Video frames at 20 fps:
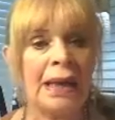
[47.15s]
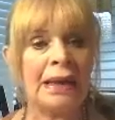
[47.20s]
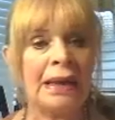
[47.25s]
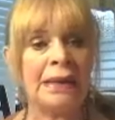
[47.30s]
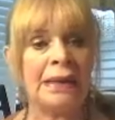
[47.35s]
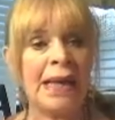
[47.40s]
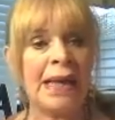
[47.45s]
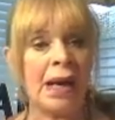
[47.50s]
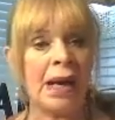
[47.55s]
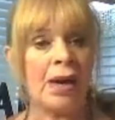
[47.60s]

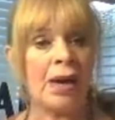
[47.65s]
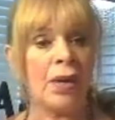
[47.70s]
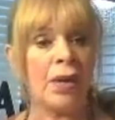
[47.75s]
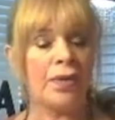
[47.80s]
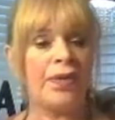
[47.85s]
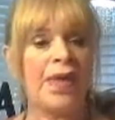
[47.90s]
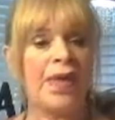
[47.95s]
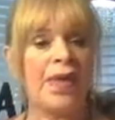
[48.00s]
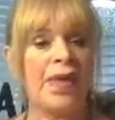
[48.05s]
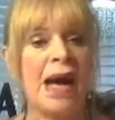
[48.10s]
now
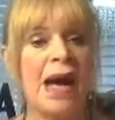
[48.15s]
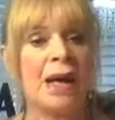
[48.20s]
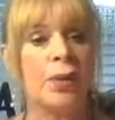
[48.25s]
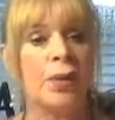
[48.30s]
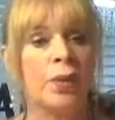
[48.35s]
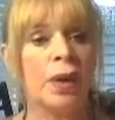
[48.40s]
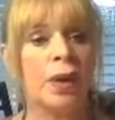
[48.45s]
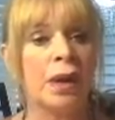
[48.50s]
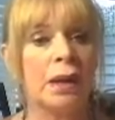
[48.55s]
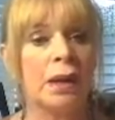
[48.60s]
that
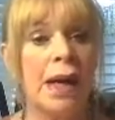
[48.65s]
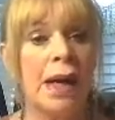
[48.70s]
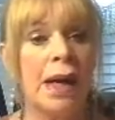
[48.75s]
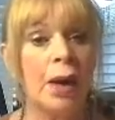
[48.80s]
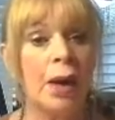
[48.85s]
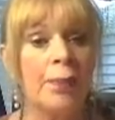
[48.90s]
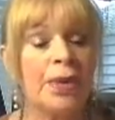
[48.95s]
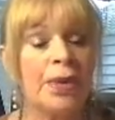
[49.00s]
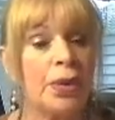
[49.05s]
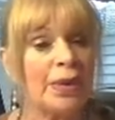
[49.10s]
will
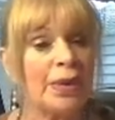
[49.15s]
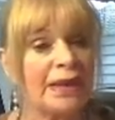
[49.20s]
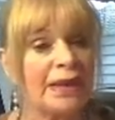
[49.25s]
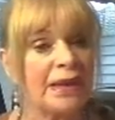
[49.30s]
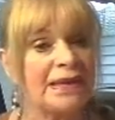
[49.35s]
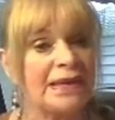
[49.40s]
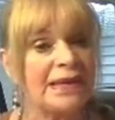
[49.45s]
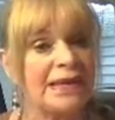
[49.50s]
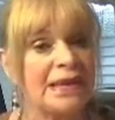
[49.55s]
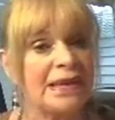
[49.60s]
help you with
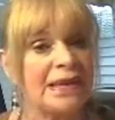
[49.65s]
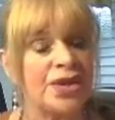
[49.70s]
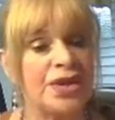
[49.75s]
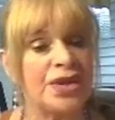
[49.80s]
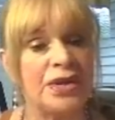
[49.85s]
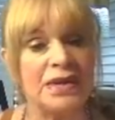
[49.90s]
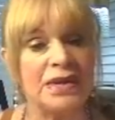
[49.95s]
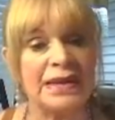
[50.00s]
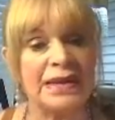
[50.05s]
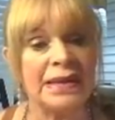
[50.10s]
these
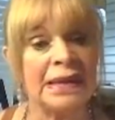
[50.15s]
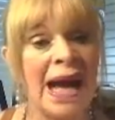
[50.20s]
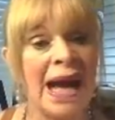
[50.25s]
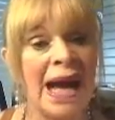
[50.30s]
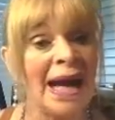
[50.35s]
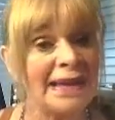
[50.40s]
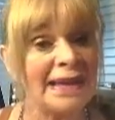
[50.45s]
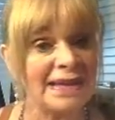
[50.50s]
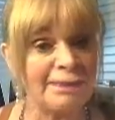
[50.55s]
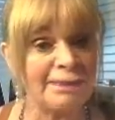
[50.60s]
issues. And
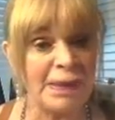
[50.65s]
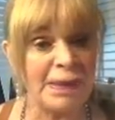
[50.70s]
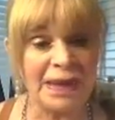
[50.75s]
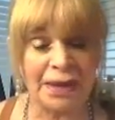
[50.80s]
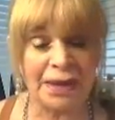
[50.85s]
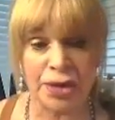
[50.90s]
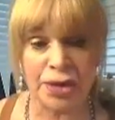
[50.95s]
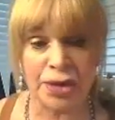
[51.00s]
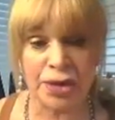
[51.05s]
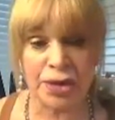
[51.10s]
I speak
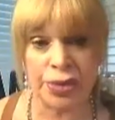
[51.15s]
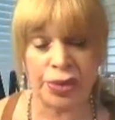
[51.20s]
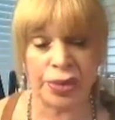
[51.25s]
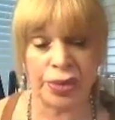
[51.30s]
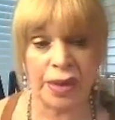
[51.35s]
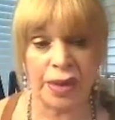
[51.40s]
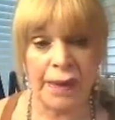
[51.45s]
the truth.